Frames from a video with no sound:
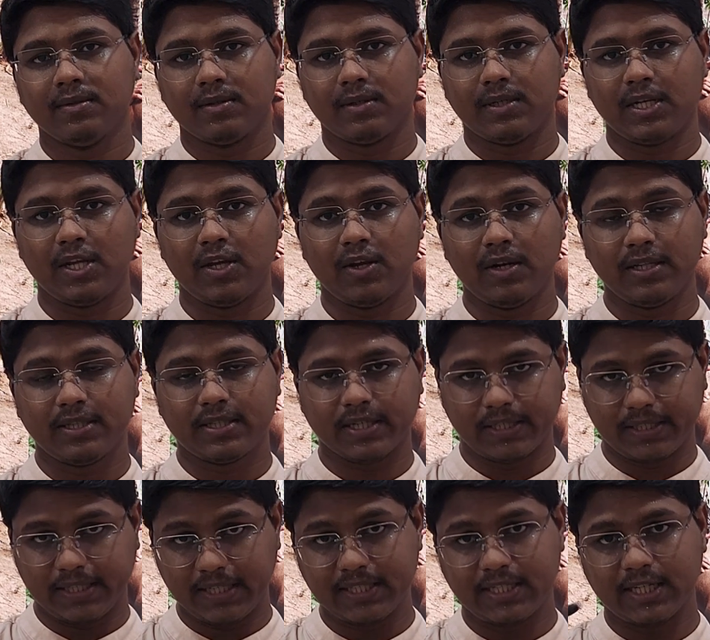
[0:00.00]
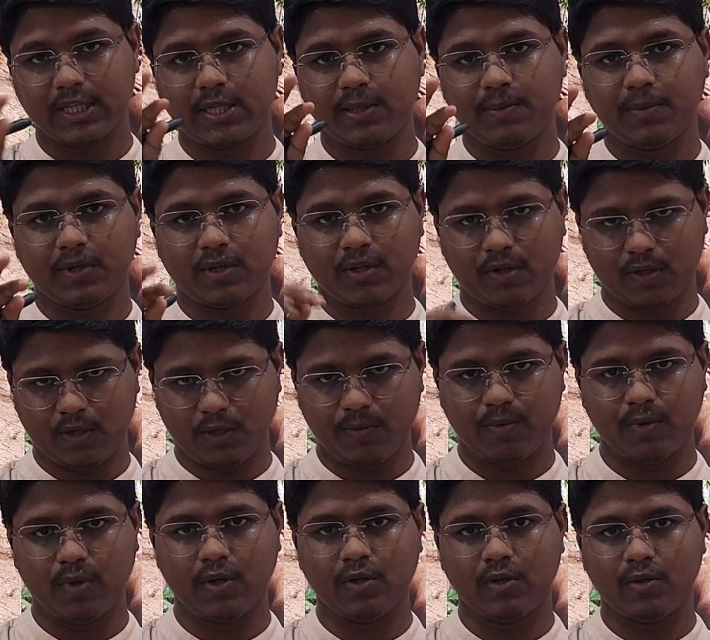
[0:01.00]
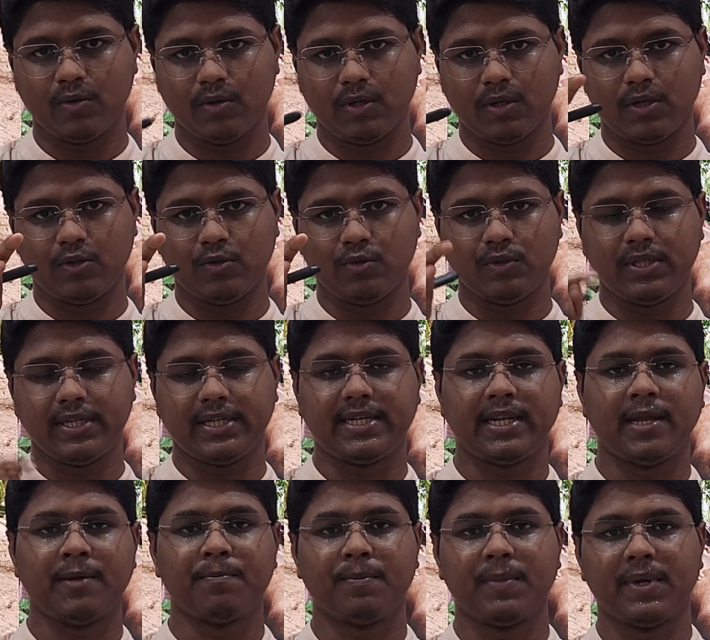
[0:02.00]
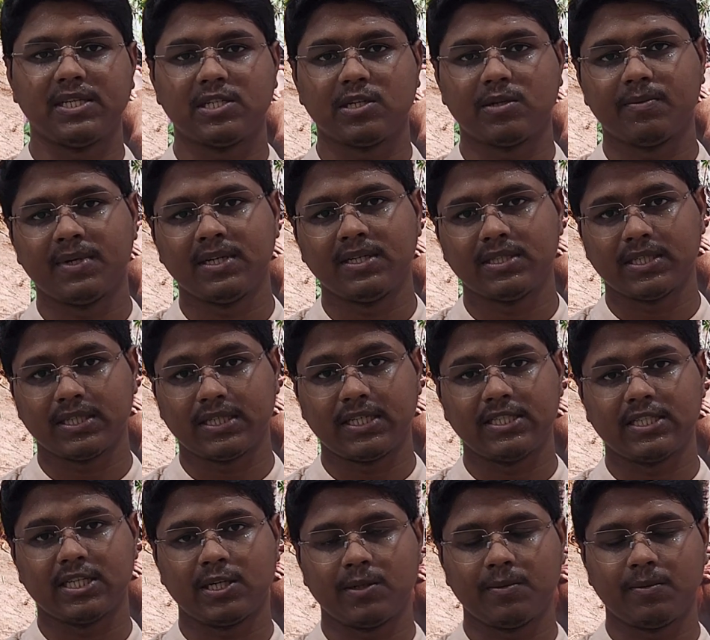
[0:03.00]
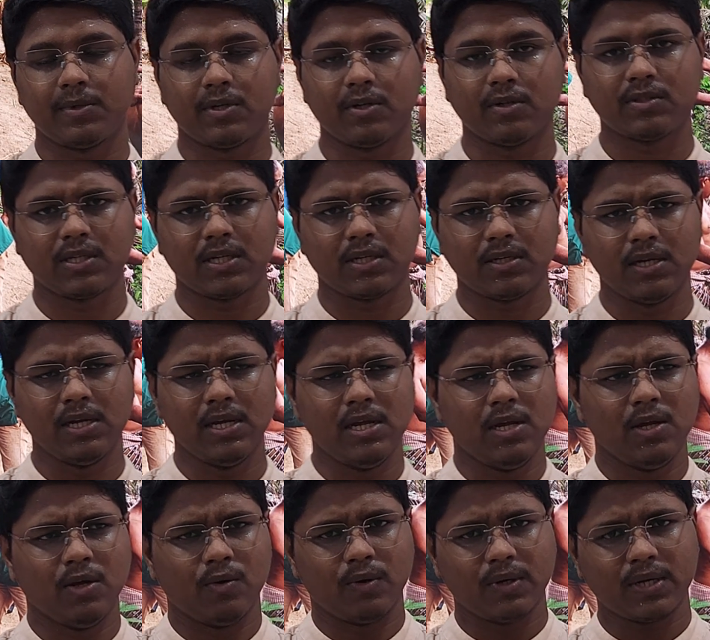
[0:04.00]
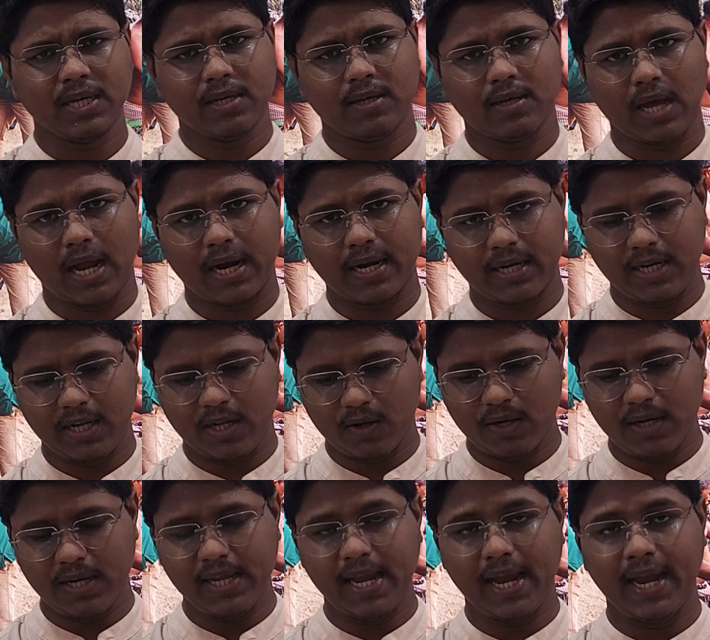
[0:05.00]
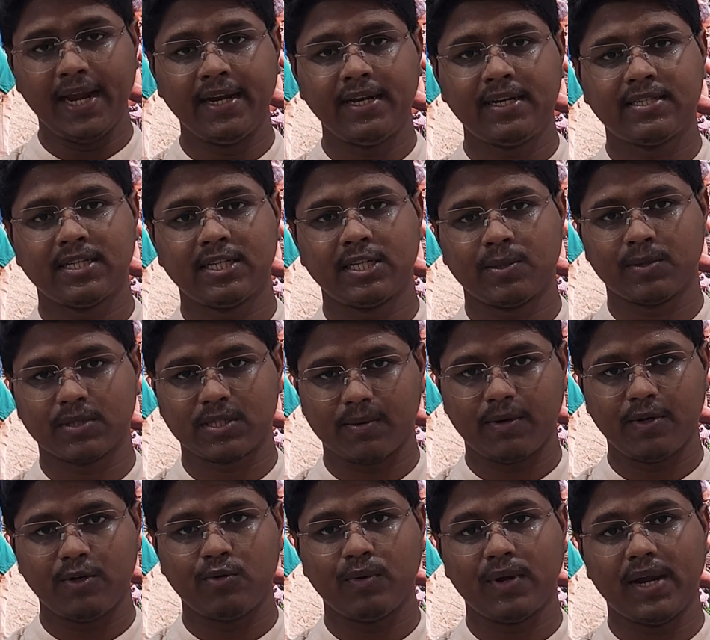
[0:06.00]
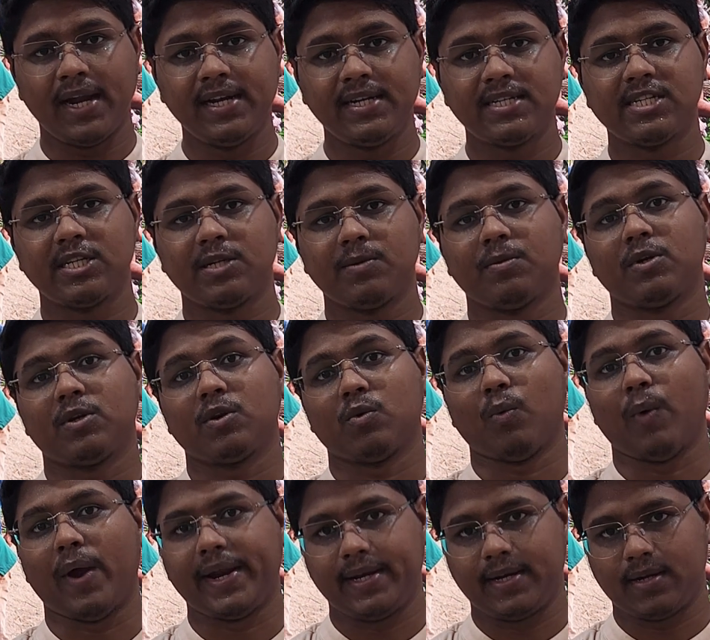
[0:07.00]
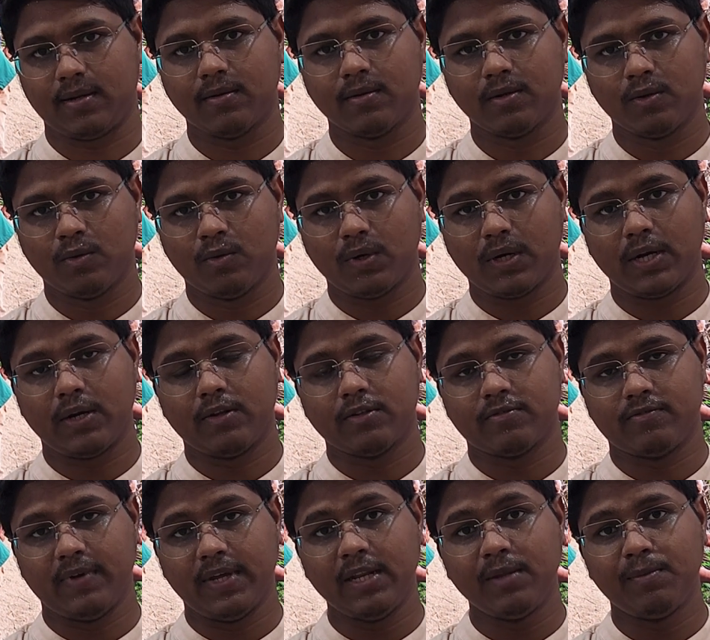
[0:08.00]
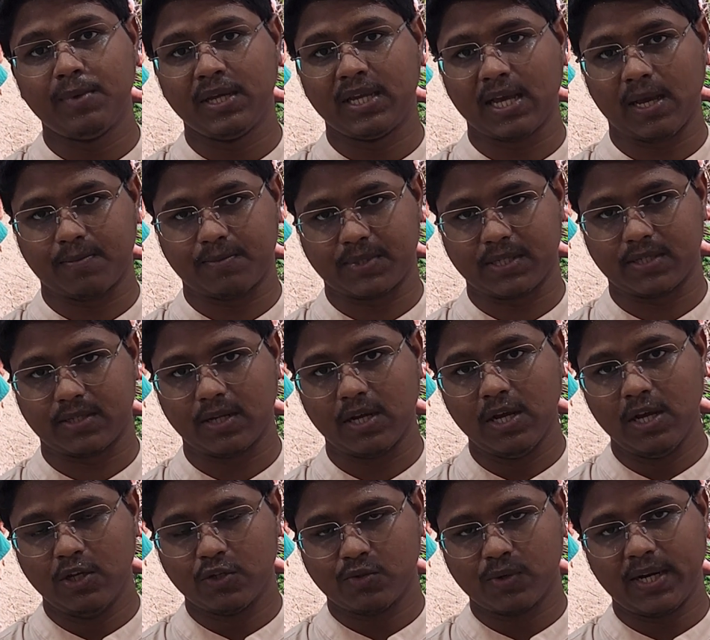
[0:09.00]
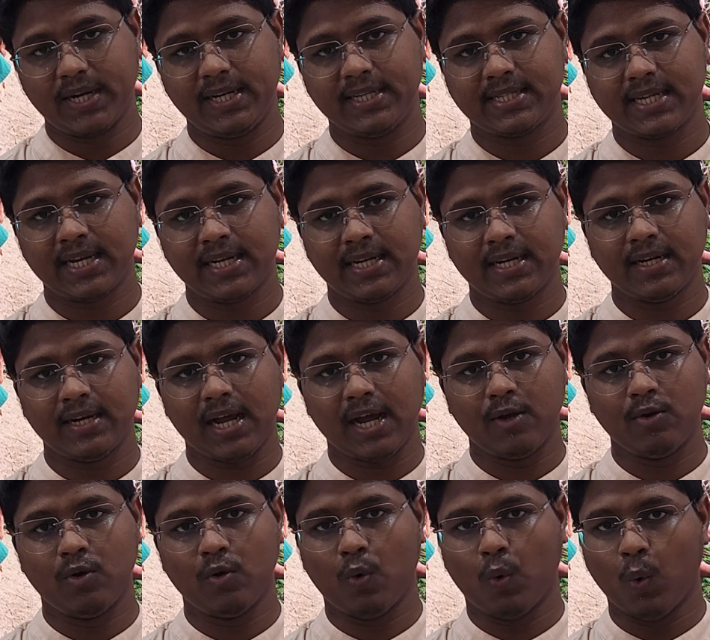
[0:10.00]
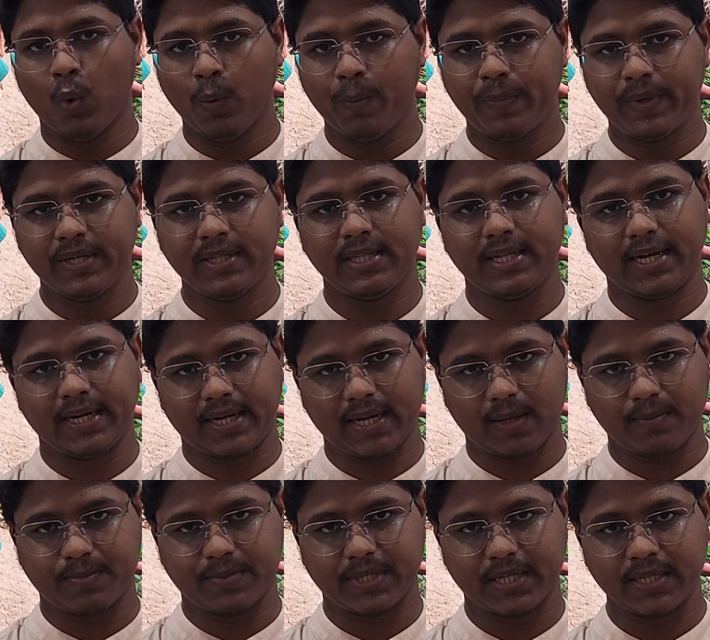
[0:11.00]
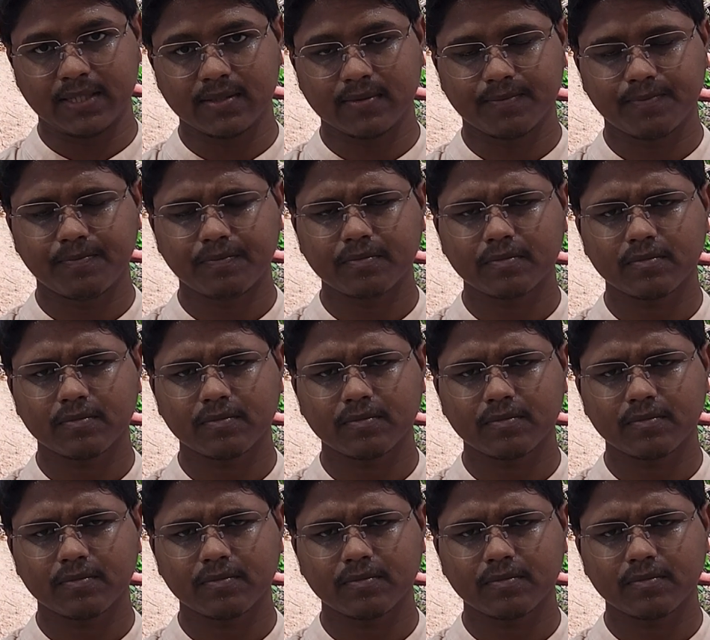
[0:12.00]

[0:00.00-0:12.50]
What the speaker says: nearly 30 centimeter if you do the tape measurement, 30 centimeter okay, and nearly 7 to 8 centimeter wide. Okay, it is very big abscess. So I decided I will open that abscess